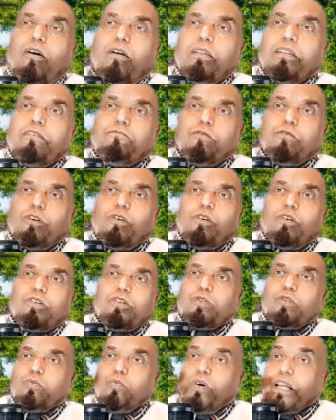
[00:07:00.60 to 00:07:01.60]
the
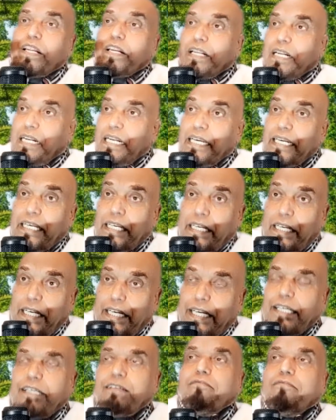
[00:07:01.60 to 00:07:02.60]
floors were
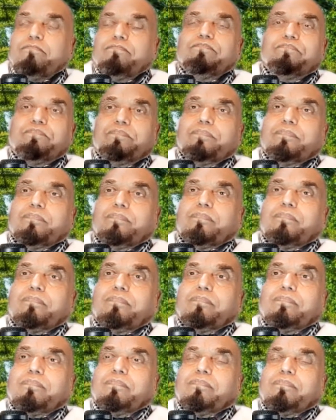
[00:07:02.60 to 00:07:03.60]
cleaned.
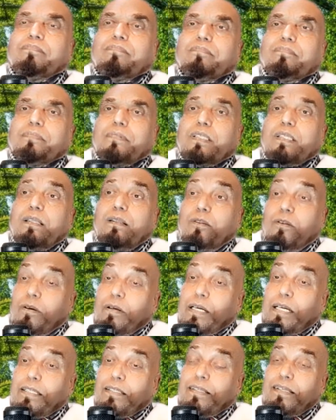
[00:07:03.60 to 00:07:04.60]

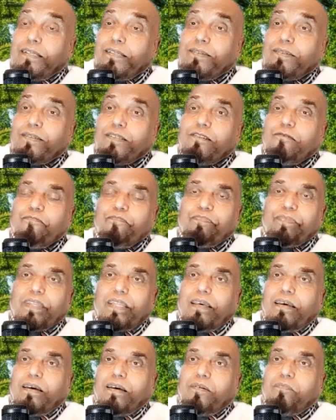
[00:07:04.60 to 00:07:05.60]
Look at
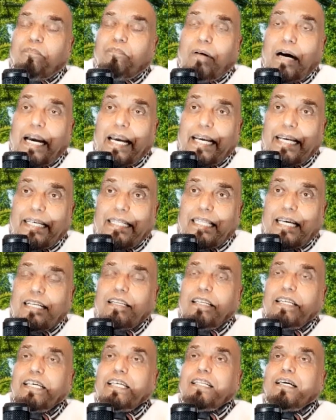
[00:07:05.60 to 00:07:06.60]
this. By the
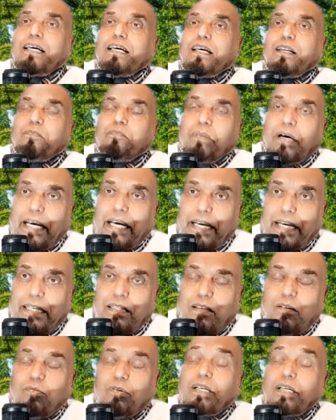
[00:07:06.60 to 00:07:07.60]
cleaner, by
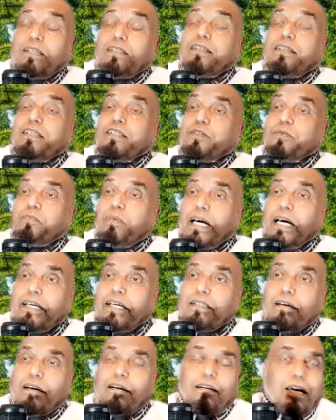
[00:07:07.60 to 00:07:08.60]
the welders, by
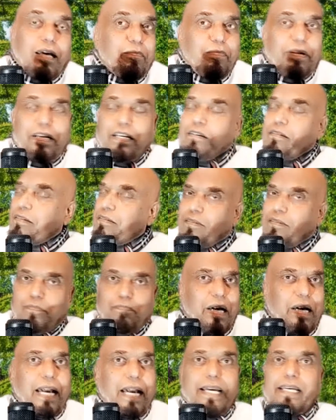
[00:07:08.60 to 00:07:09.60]
the carpenters,
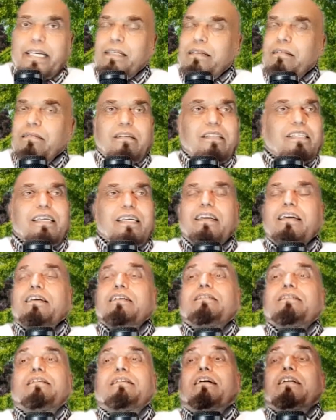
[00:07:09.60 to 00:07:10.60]
by
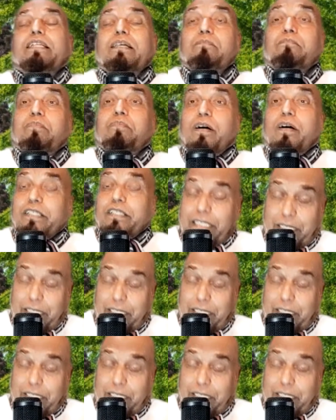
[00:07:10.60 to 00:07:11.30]
is not important.